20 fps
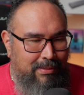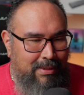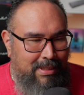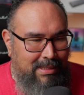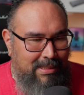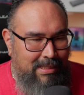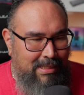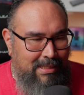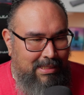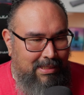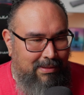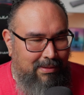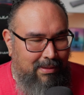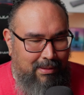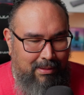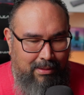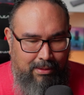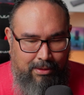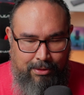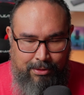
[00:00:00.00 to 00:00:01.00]
This is
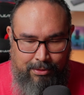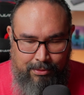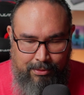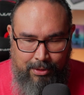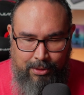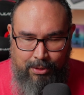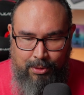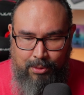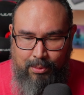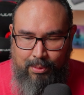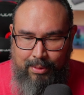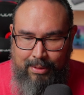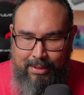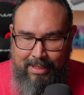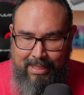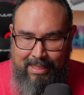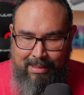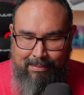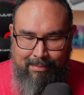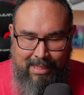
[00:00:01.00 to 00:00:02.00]
through
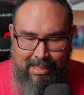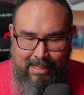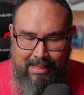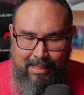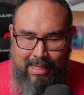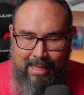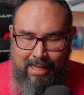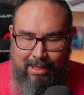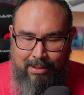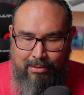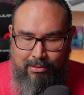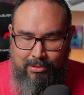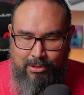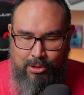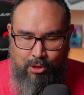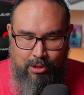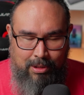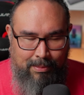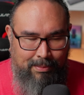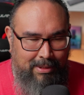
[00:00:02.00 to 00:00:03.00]
the Mint House
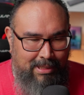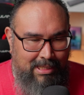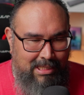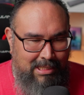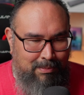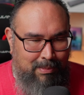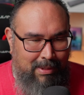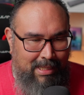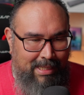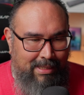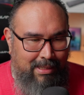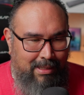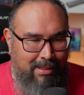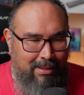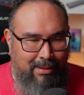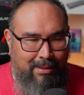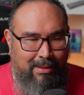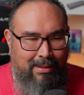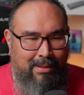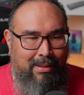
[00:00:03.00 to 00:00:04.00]
triple display
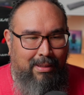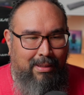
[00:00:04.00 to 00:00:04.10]
dock.